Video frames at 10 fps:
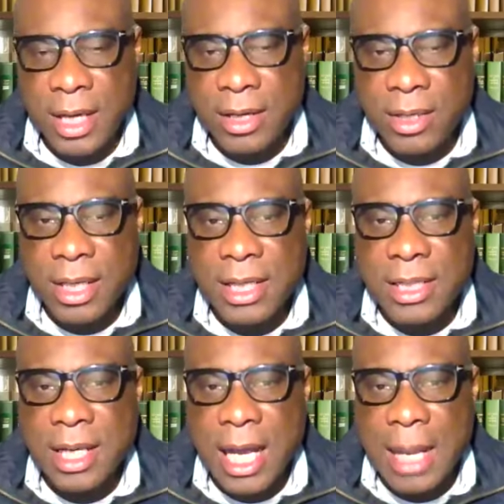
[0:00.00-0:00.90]
second
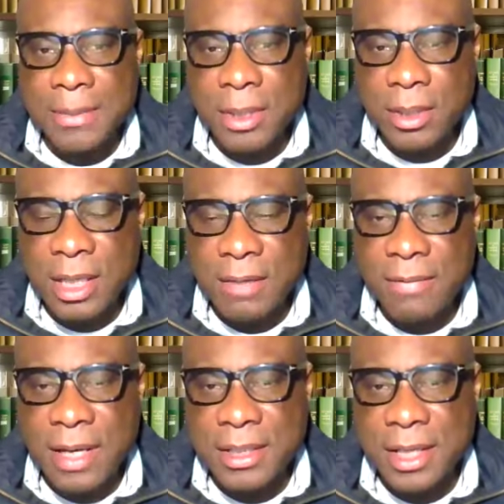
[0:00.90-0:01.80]
is absolute
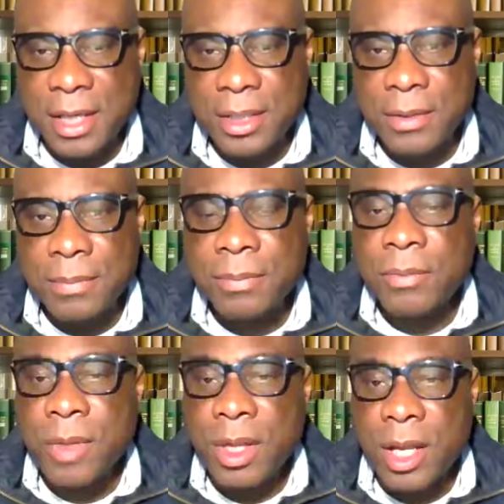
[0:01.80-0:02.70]
advantage,
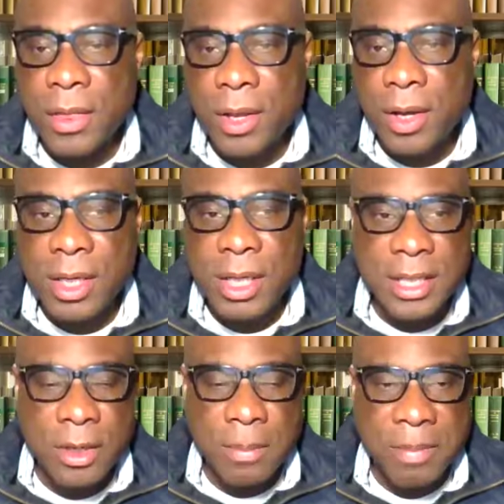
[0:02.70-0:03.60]
the third
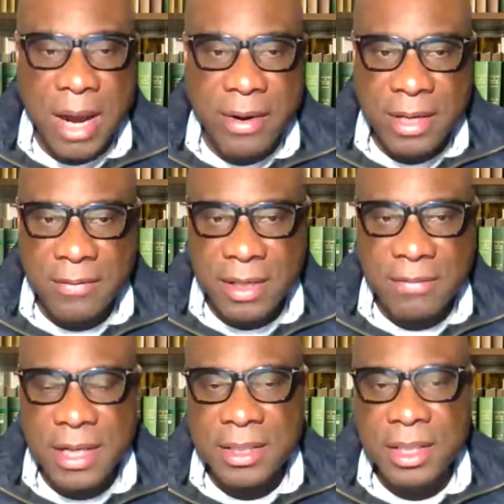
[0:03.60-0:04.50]
is comparative
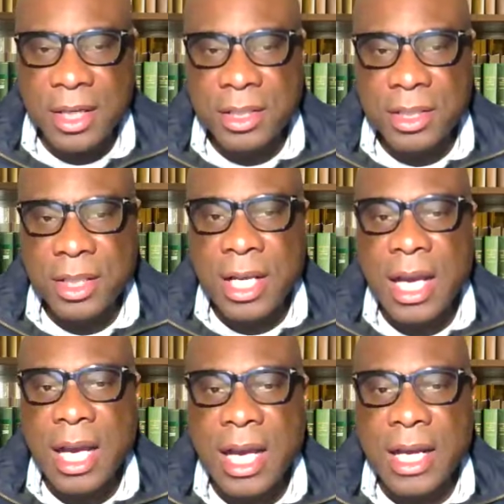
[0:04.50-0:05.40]
advantage,
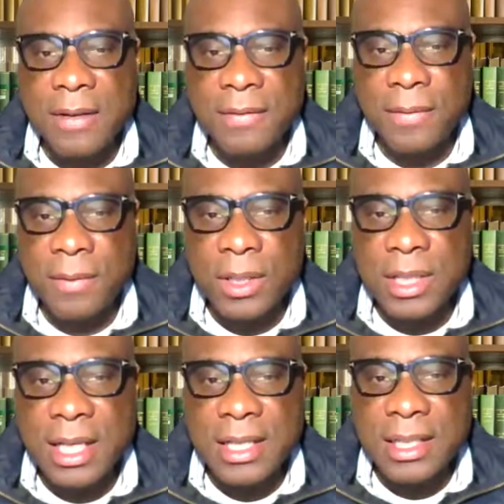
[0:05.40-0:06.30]
and the
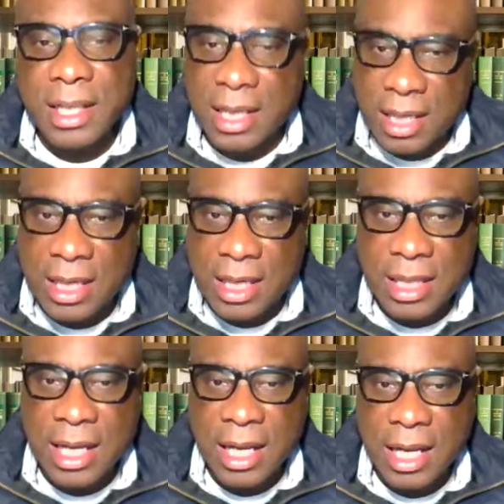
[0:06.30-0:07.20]
fourth is
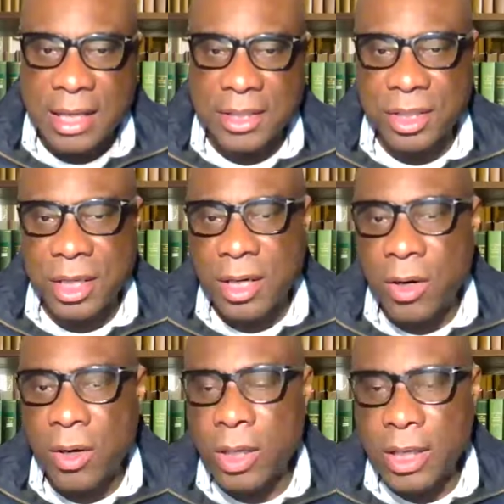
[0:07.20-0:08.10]
a
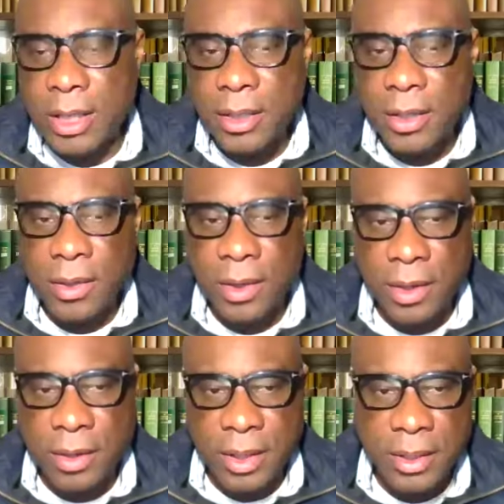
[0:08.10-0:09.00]
Heckscher-Ohlin
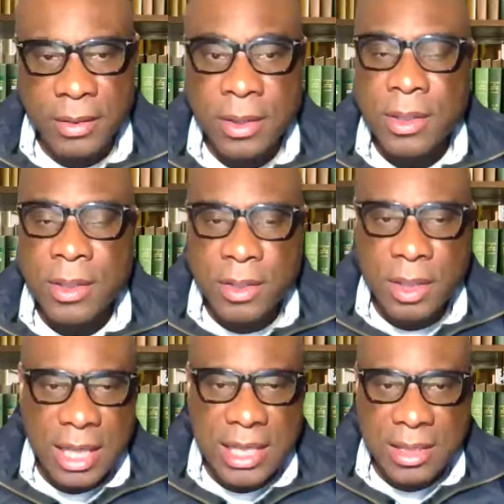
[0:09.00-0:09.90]
theory.
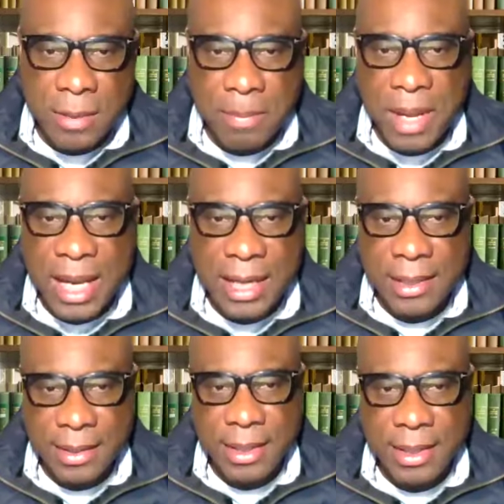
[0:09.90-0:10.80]
So let's
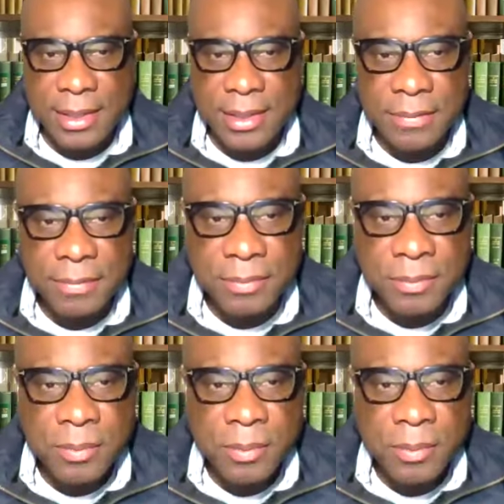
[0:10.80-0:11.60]
unpack these.